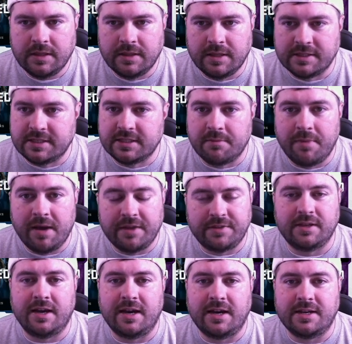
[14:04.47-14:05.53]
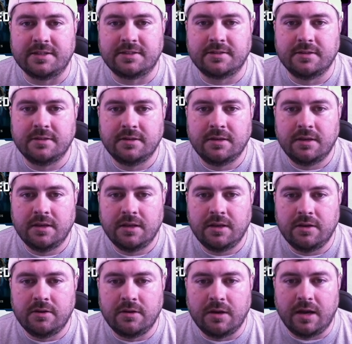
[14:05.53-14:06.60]
this is the method, guys.
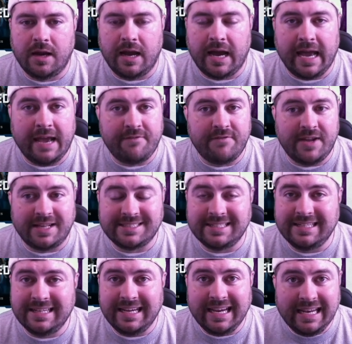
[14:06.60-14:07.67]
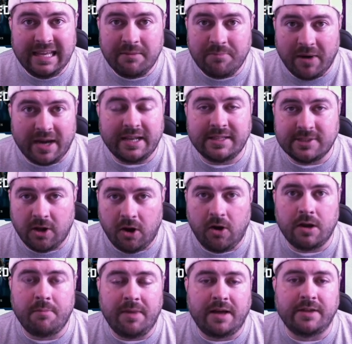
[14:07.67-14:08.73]
I have not seen anybody
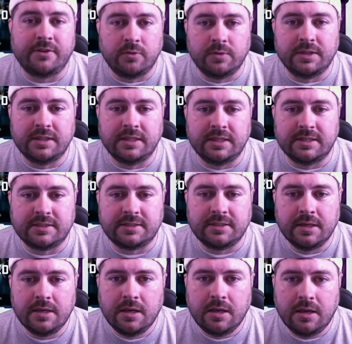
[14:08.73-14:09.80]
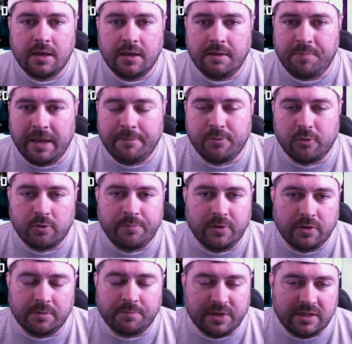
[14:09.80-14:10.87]
talk about doing this. People are
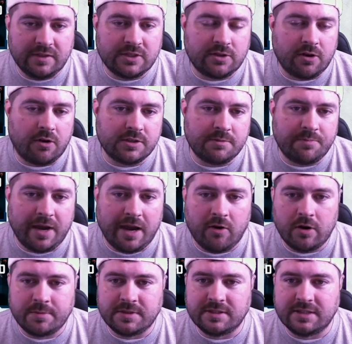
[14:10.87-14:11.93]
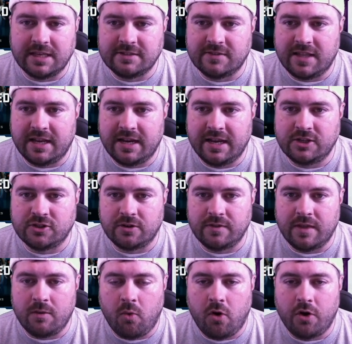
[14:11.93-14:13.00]
putting these cards in power-ups and things of that nature,
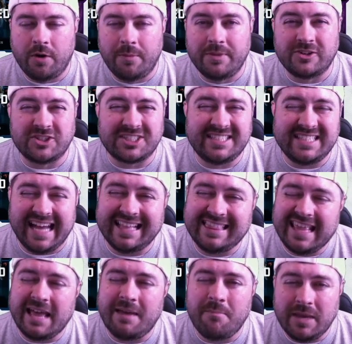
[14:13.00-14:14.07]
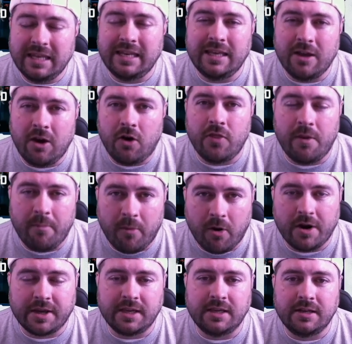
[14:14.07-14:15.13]
and they want them, and there's just not that many on the
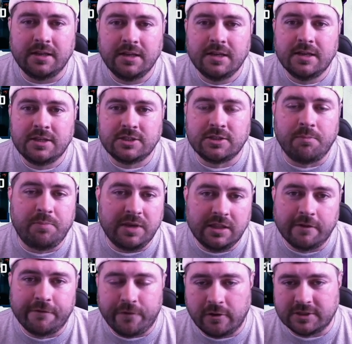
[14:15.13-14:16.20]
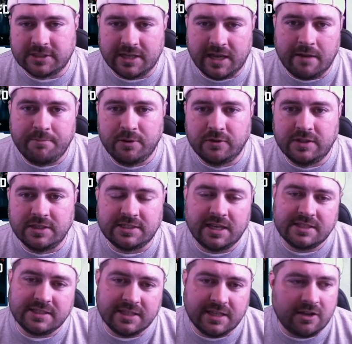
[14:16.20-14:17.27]
market. So be the first to kind of build these
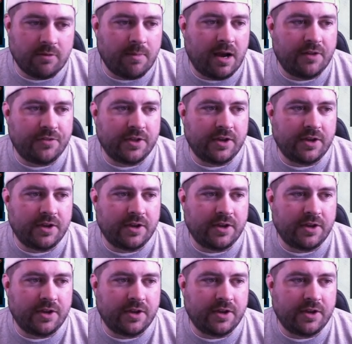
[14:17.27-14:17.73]
sets and get them out